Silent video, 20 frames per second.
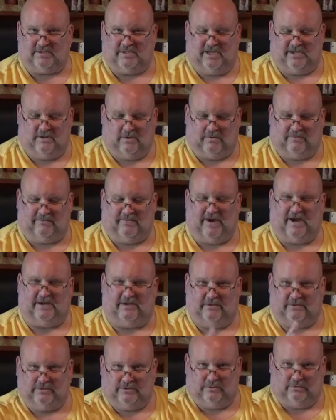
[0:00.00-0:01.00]
They notify
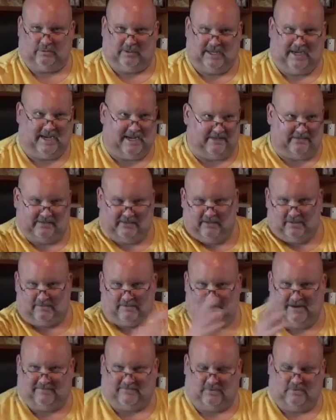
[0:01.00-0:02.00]
you, you land, the
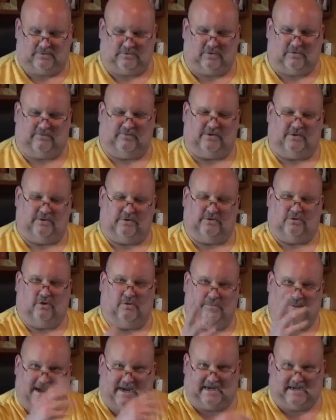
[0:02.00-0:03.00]
aircraft goes over, you can go
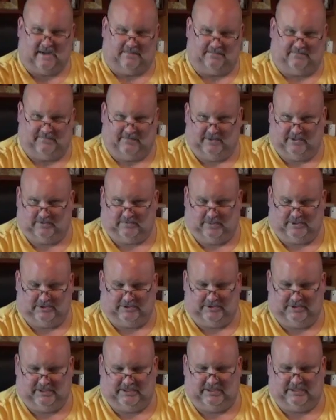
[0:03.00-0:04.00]
back up, finish what
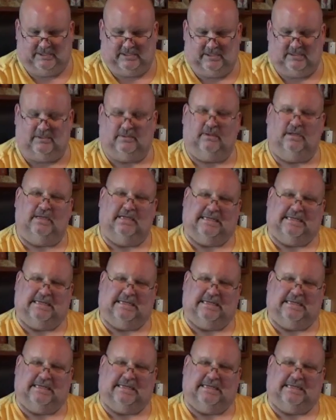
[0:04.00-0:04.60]
you need to do.